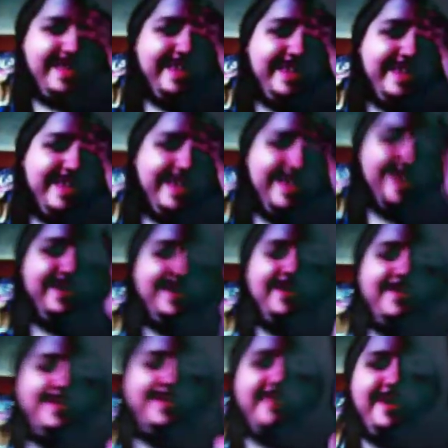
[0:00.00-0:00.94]
One
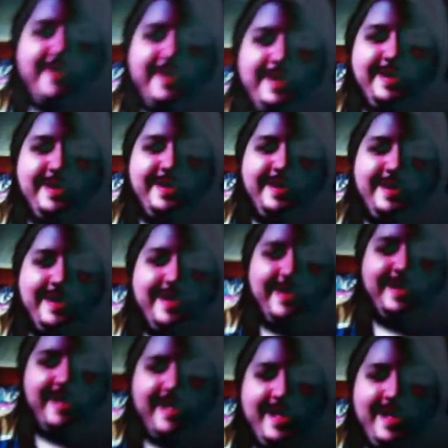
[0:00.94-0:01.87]
moment.
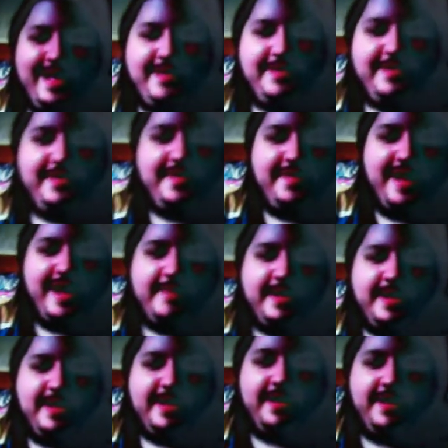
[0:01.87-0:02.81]
We've got a Mega
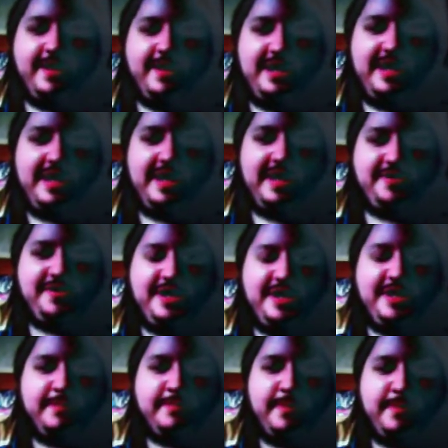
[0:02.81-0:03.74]
Colony machining boss.
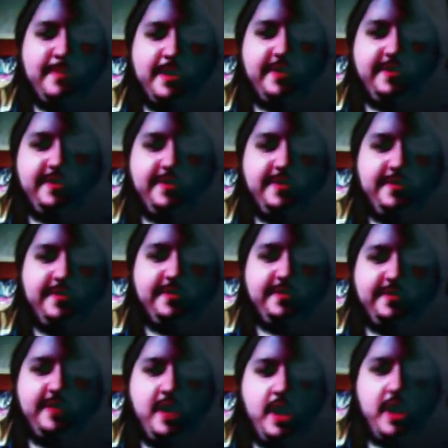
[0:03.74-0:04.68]
Oh god, this
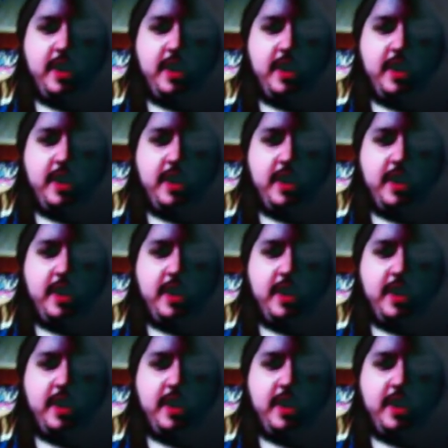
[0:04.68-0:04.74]
guy.